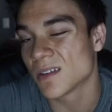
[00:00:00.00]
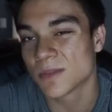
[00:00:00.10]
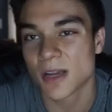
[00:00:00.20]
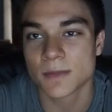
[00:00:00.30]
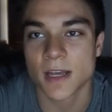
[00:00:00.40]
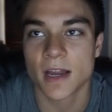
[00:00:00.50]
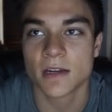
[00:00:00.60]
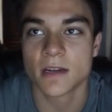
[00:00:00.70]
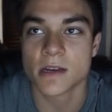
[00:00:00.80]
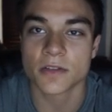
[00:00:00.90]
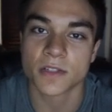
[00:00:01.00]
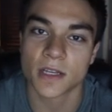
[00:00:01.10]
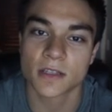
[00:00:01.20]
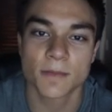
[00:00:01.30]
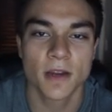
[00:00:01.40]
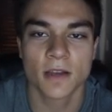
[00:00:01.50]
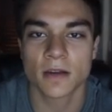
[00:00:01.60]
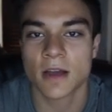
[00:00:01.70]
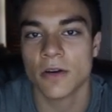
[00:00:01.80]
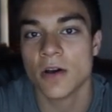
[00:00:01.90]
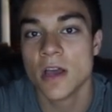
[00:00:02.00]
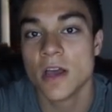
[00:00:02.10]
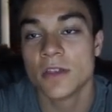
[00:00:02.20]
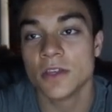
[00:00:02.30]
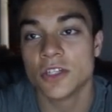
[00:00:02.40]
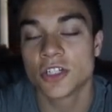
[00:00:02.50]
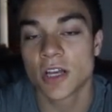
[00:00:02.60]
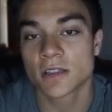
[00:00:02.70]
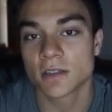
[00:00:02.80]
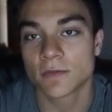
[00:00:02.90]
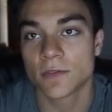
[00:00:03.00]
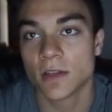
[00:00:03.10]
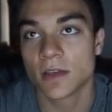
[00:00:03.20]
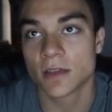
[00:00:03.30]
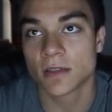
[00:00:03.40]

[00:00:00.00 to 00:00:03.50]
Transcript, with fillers: Sometimes I added another set, depending on how the chest is feeling